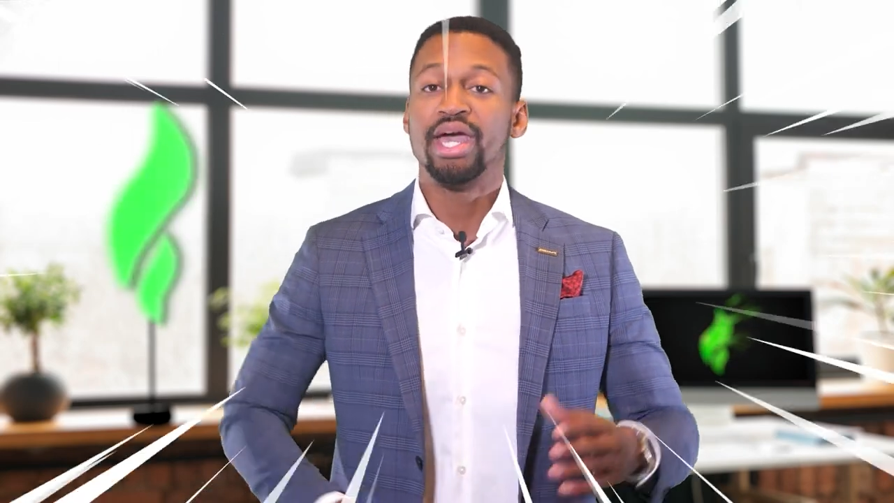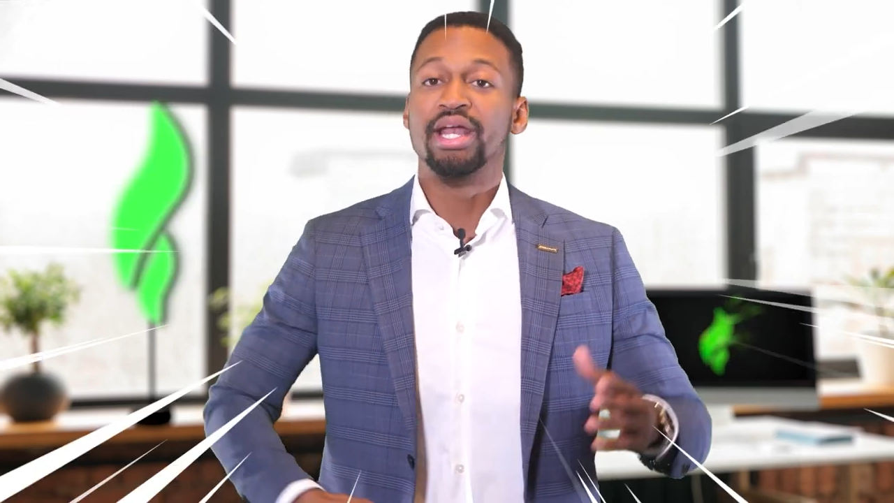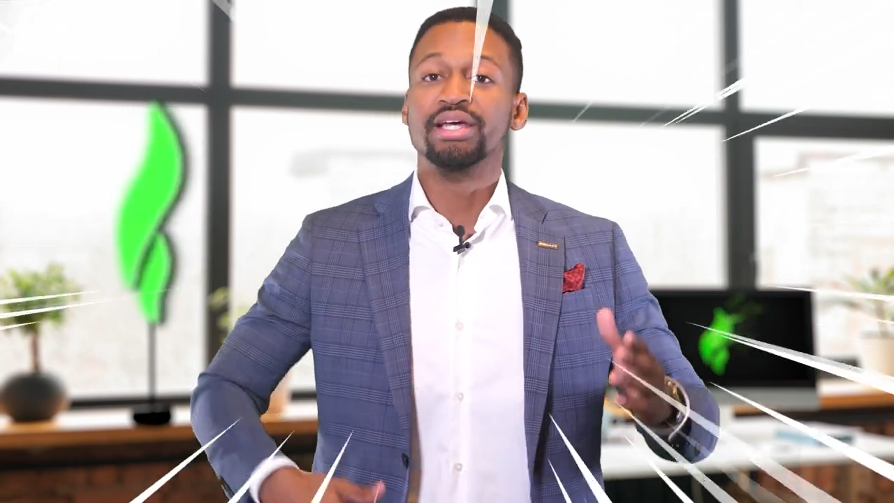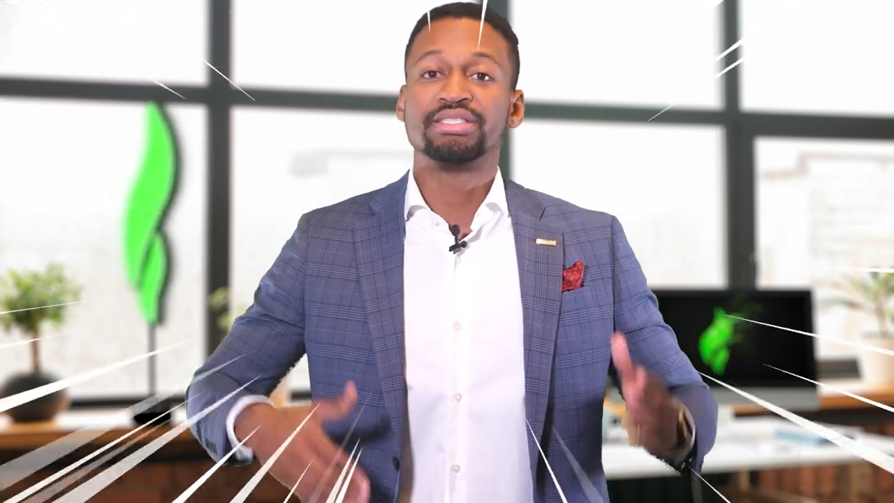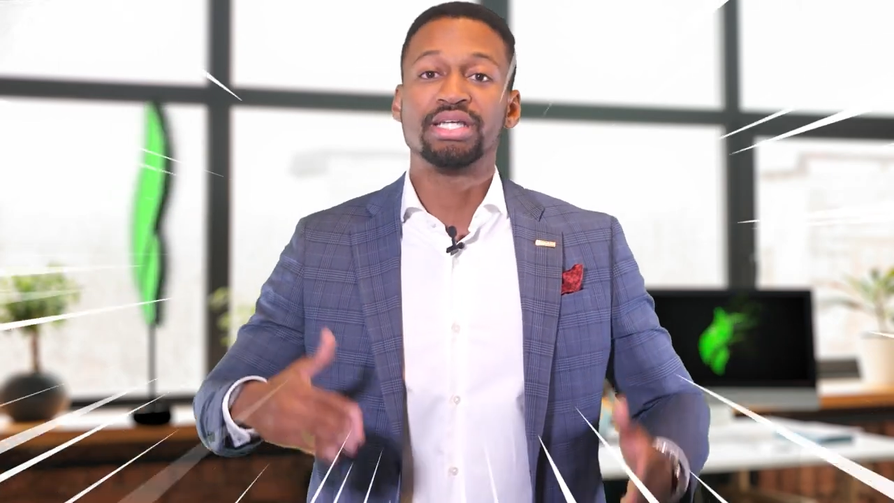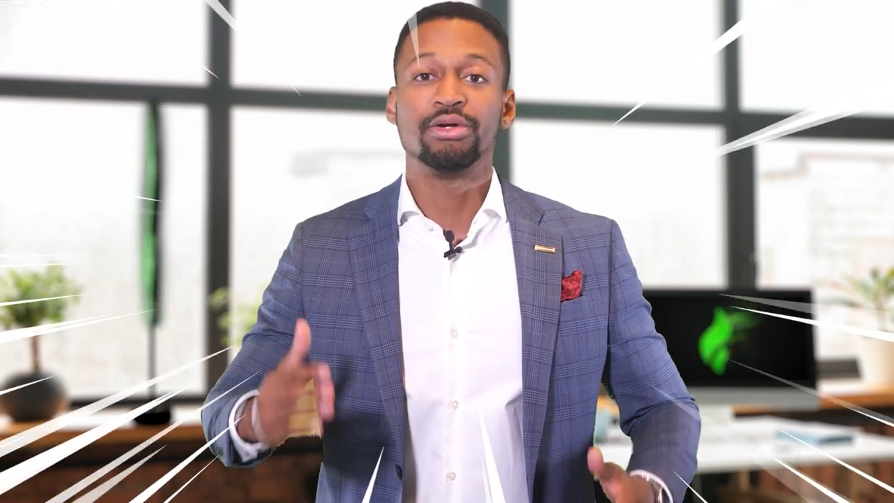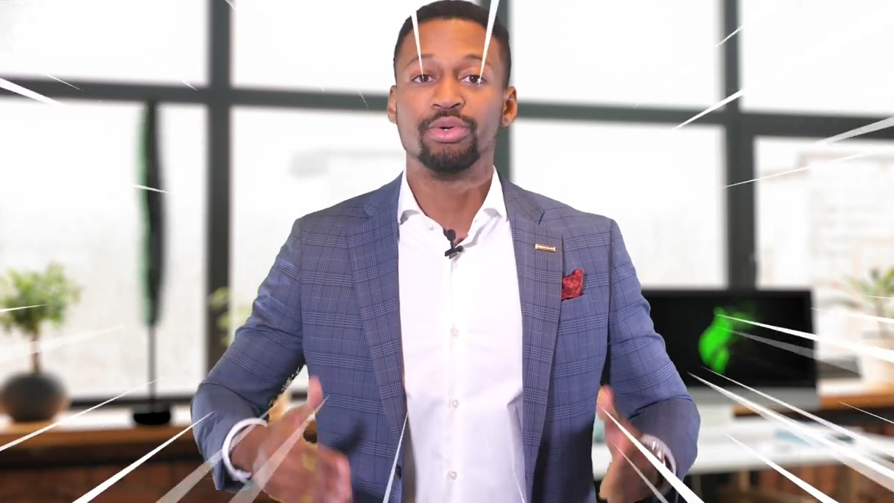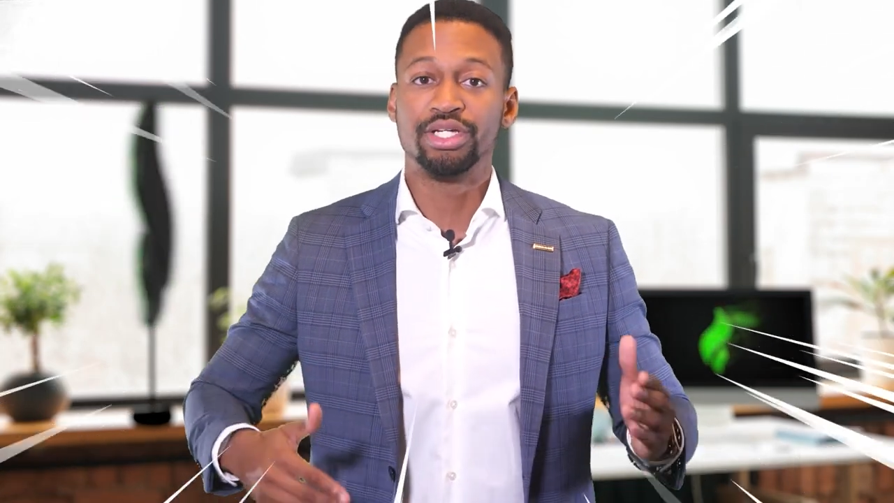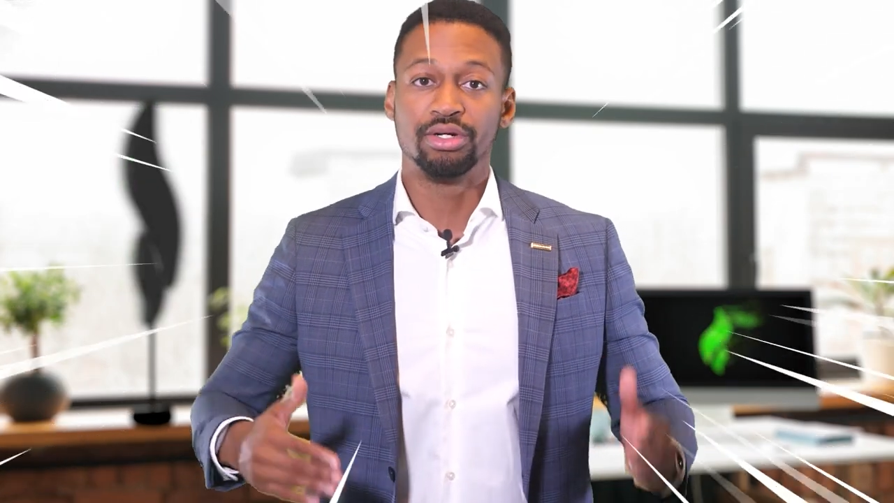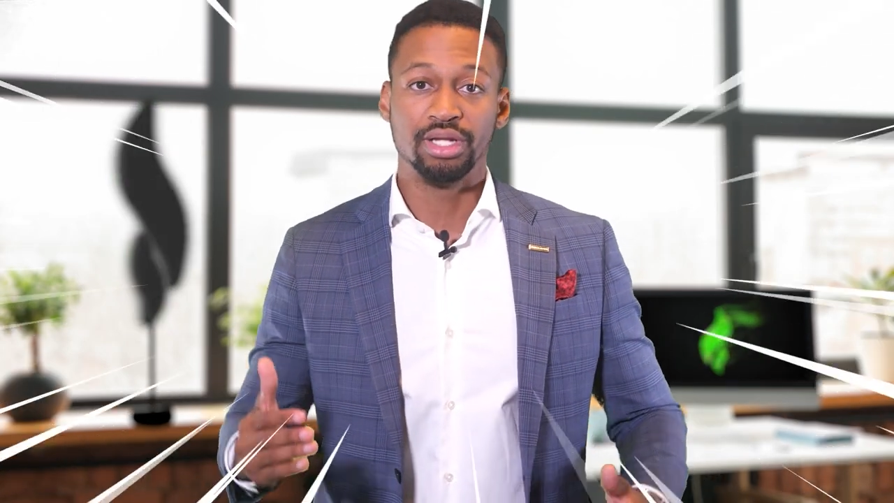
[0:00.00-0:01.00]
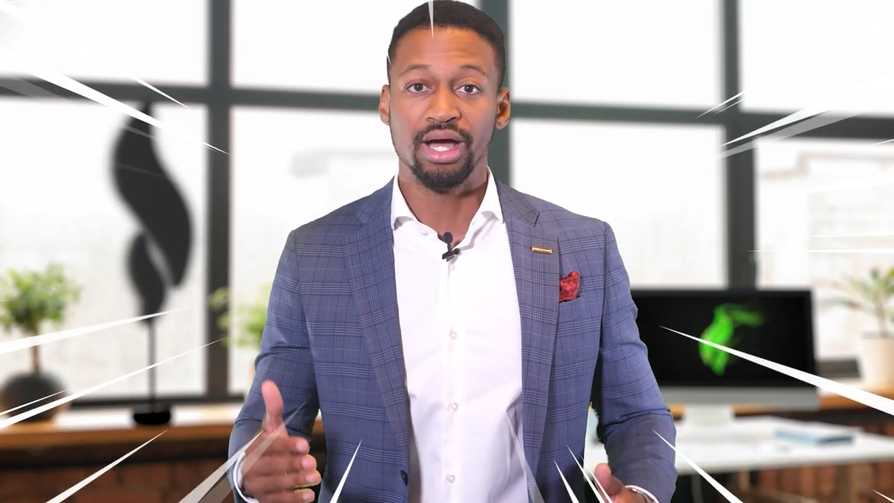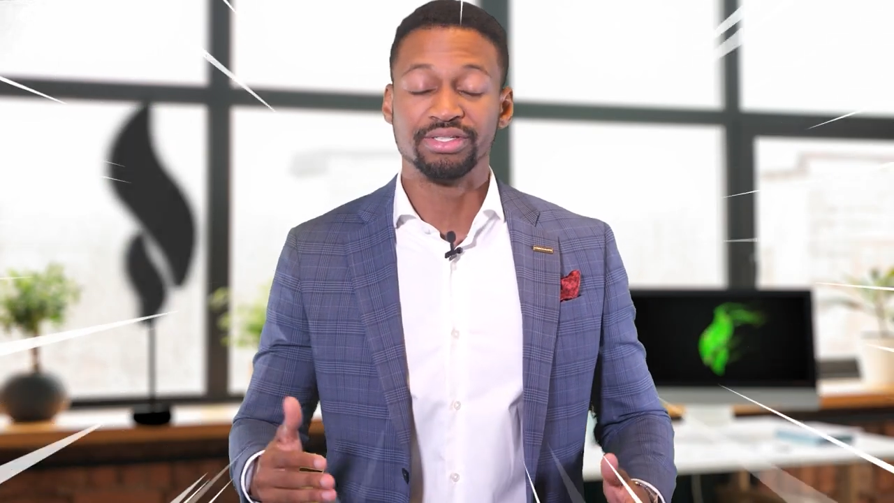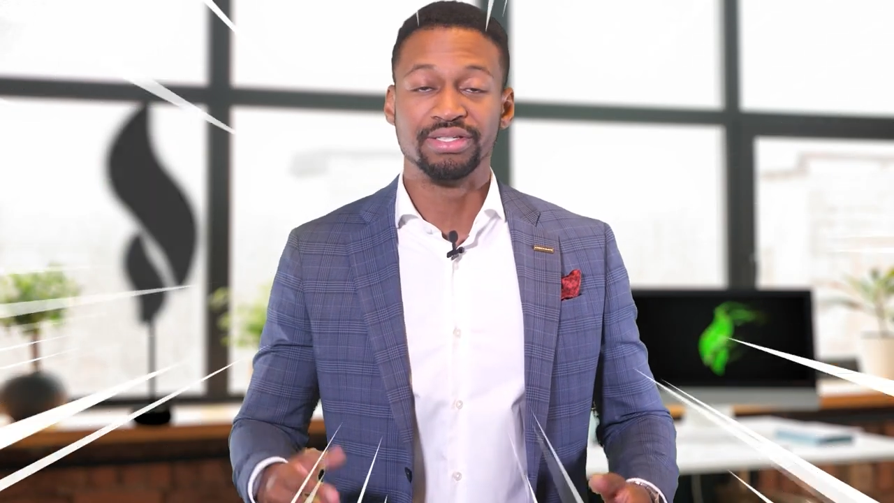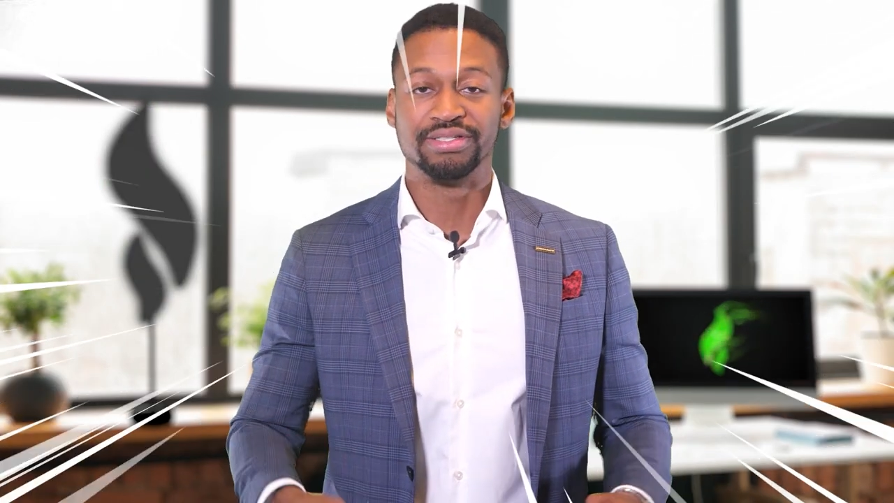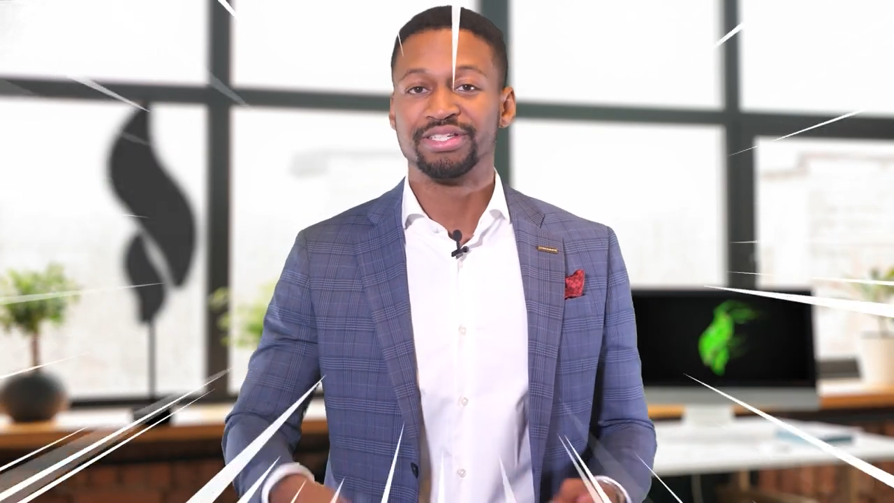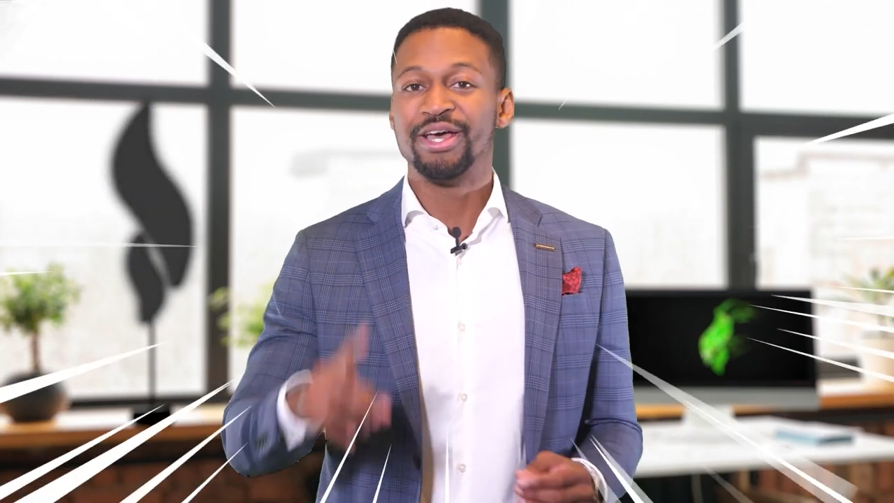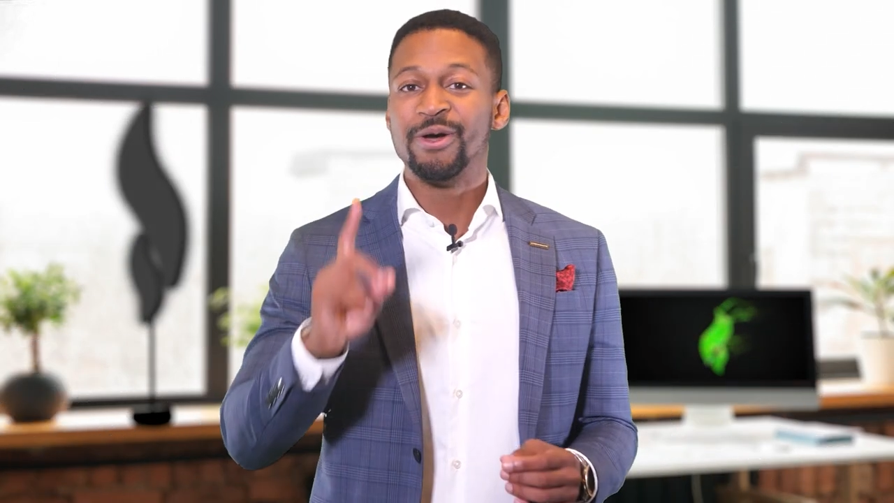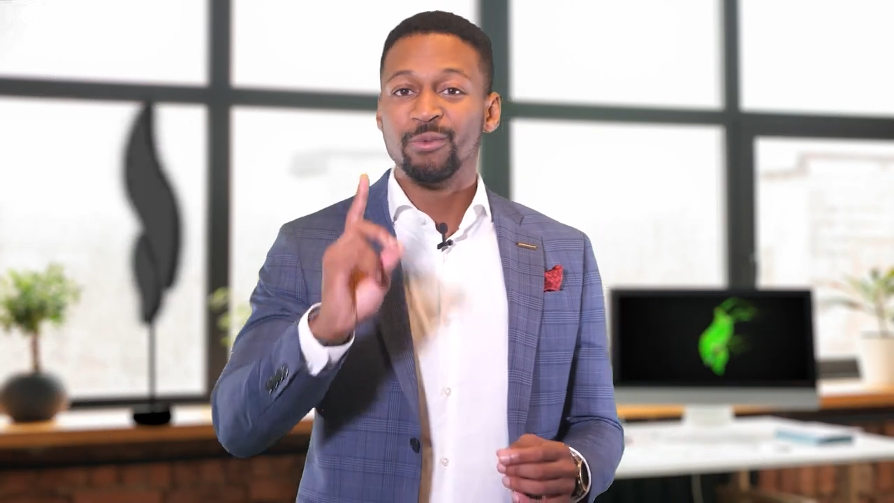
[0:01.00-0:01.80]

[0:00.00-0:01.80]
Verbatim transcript: and accelerate your losses.